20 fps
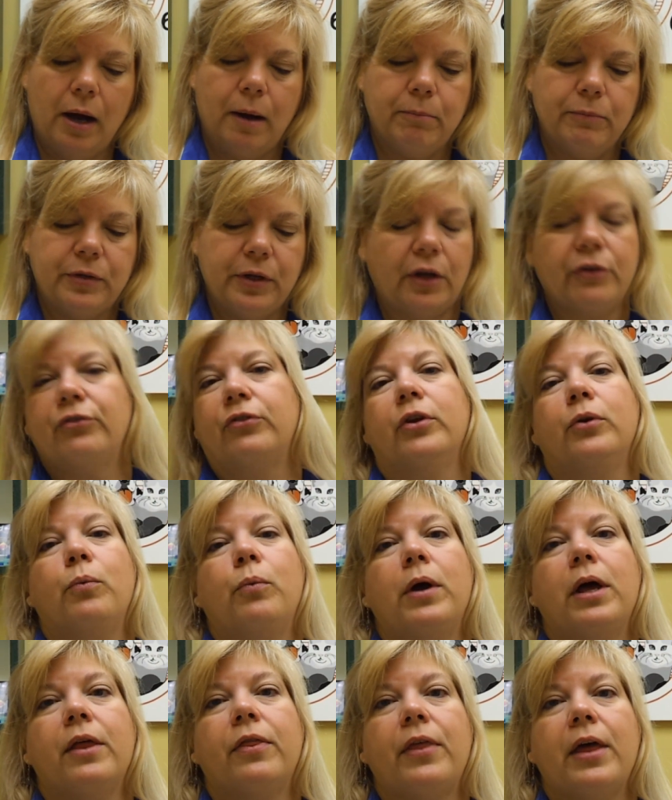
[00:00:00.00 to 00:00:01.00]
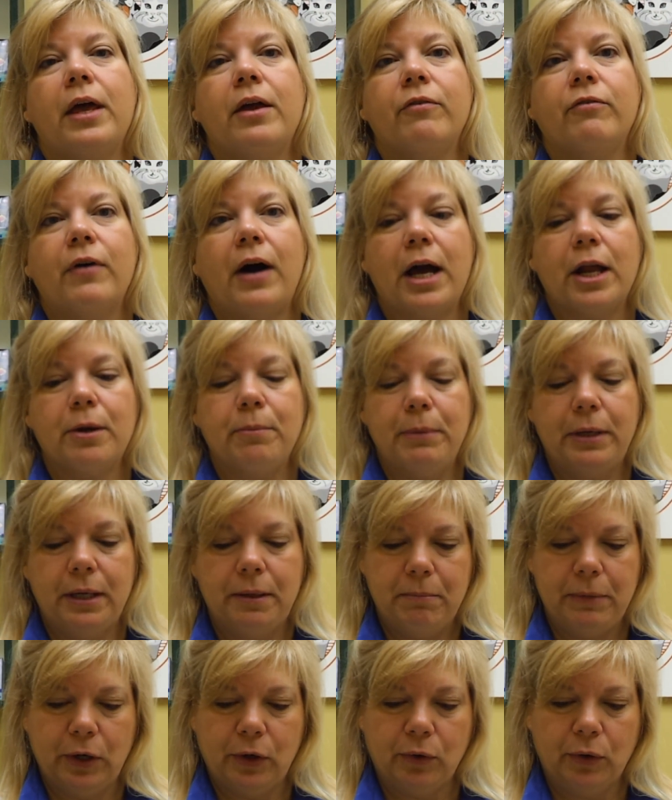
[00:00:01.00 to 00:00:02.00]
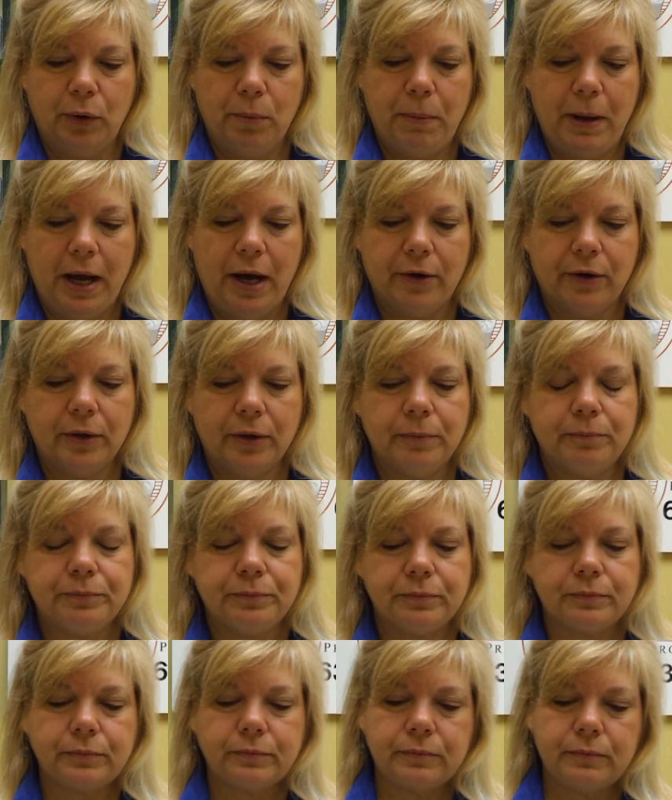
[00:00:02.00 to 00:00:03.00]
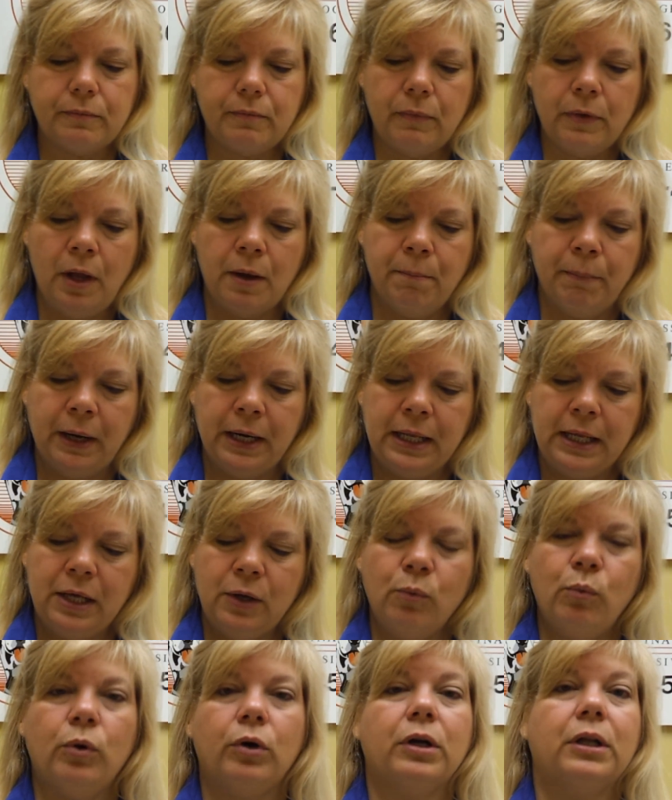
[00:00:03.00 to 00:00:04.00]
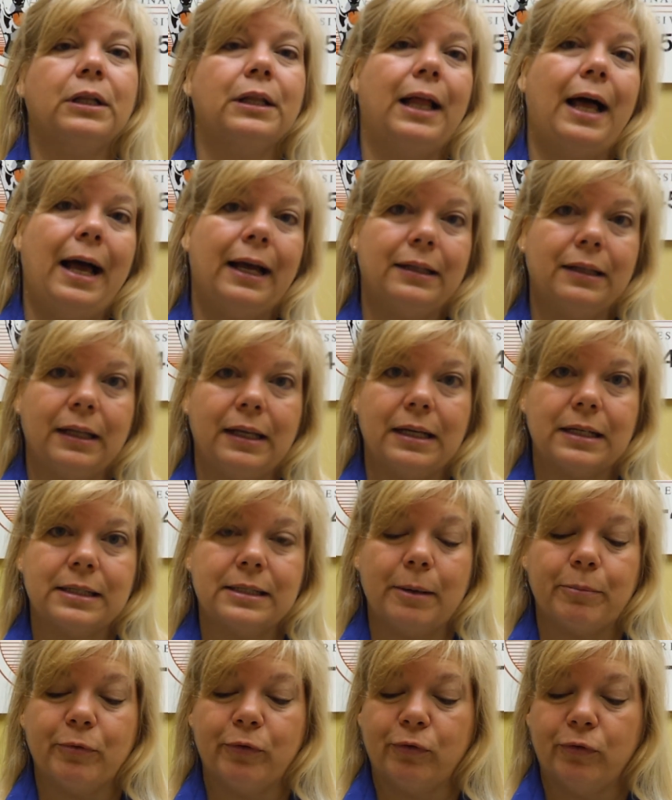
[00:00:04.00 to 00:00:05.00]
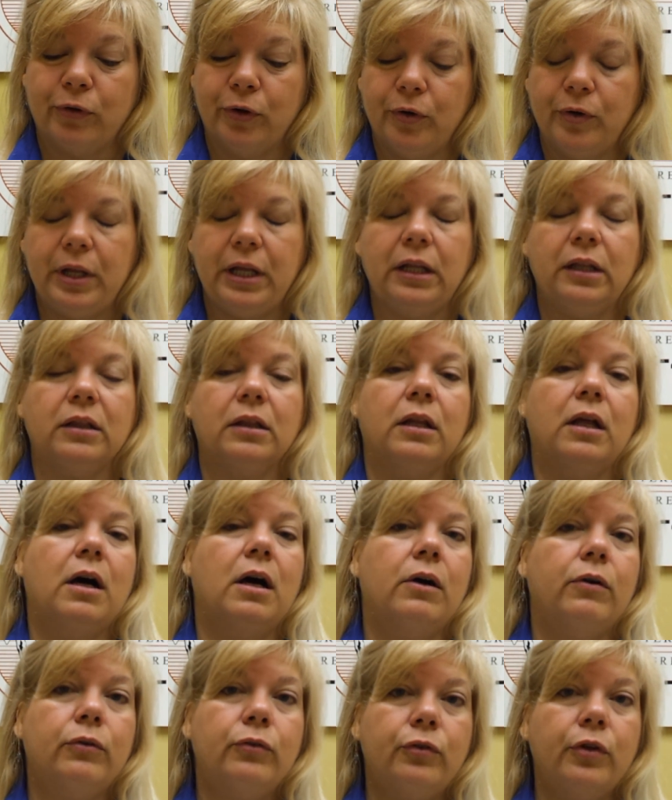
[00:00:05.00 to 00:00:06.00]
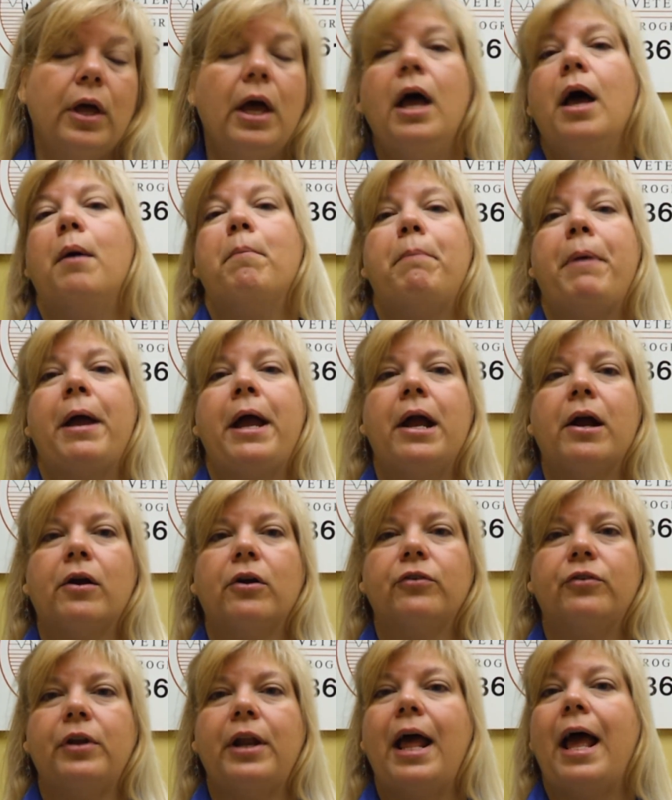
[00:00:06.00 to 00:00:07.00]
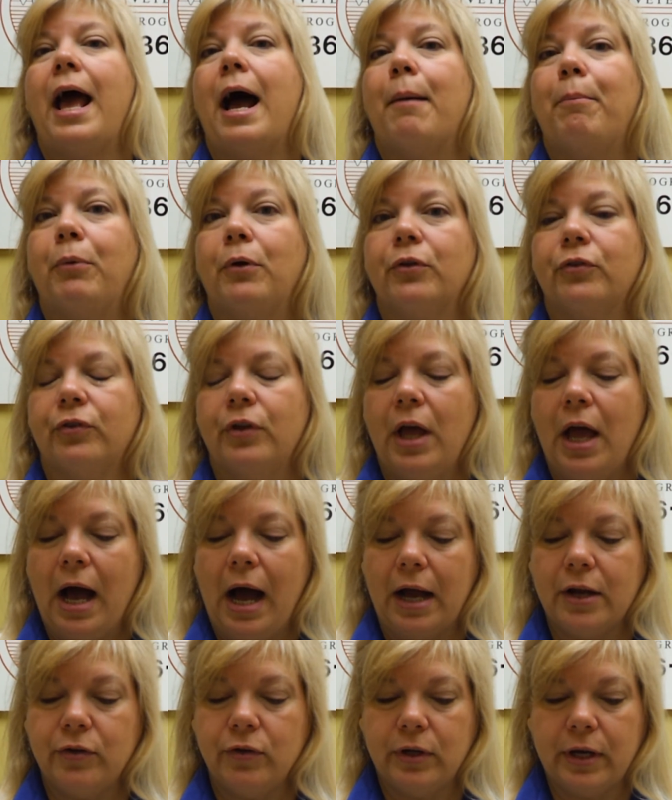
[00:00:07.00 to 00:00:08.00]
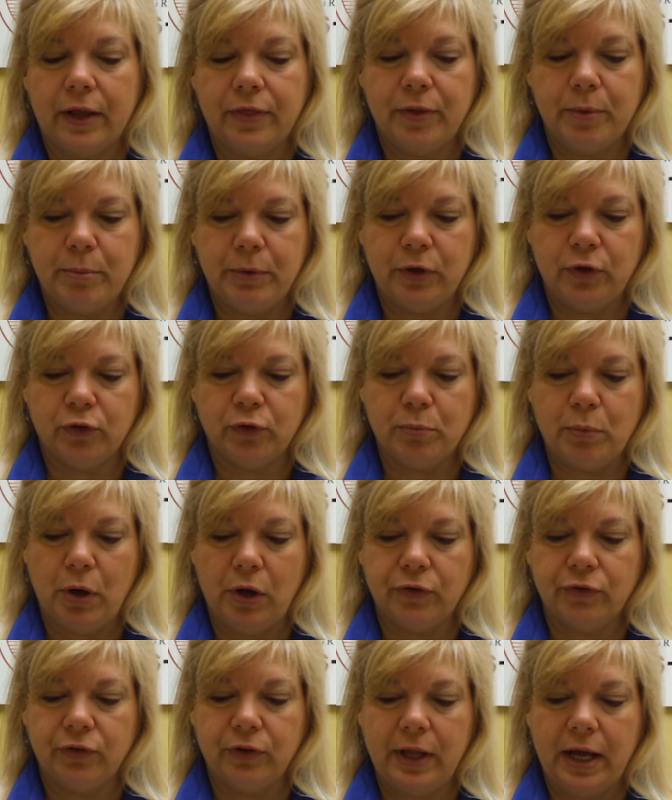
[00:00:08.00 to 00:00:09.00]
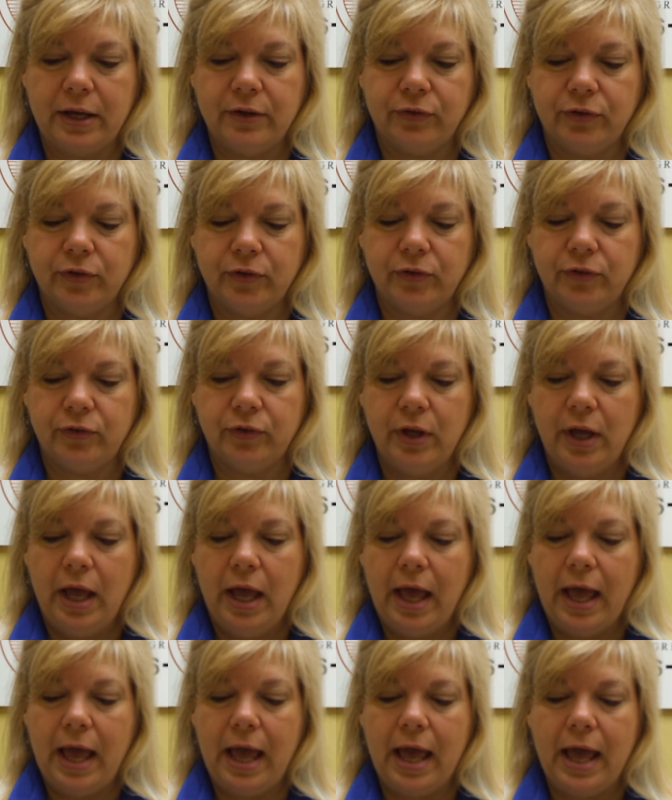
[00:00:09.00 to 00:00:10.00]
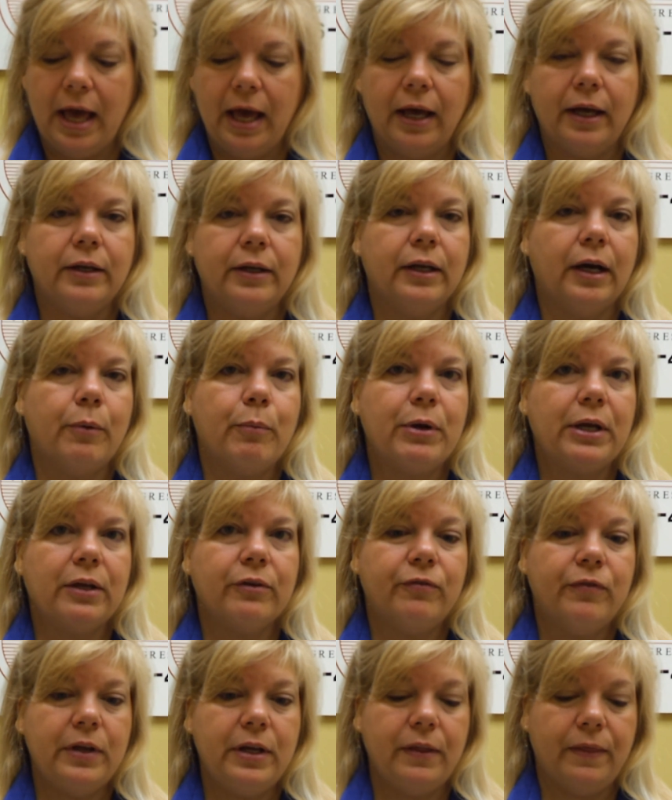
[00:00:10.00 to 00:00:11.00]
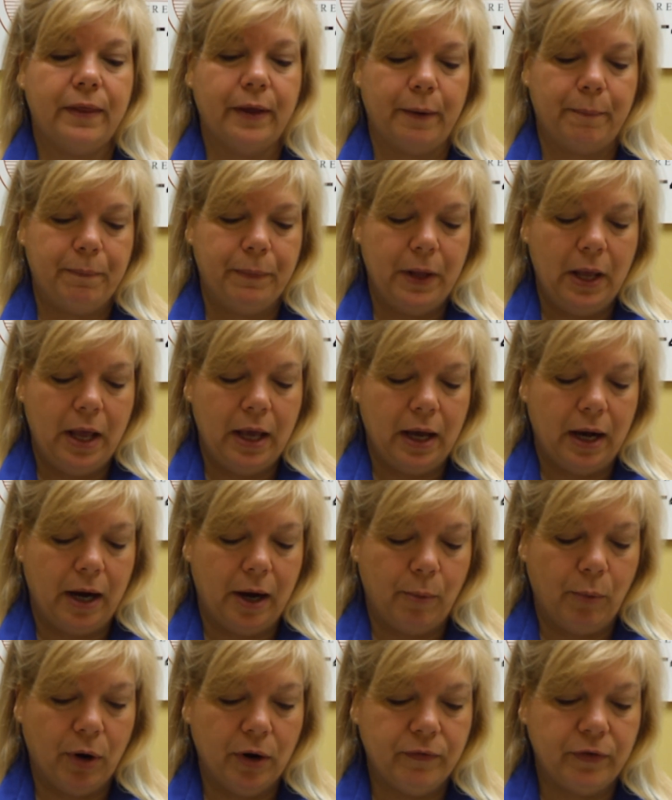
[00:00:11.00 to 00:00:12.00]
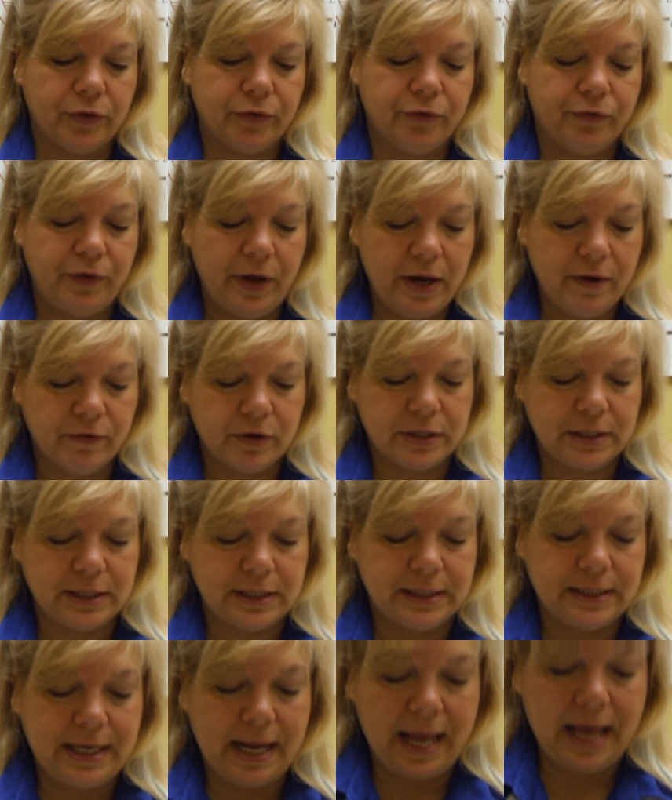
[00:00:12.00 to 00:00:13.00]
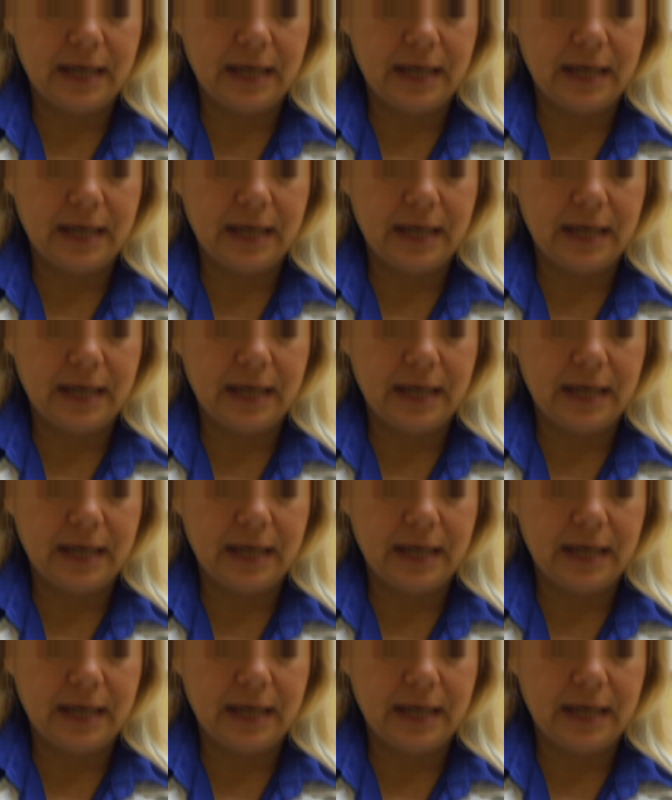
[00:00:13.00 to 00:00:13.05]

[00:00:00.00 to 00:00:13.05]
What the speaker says: dusted with a vitamin and mineral powder, but he will gladly accept fruit. He loves pears and apples. I do cut them into small slices and we can feed them. One of his favorites is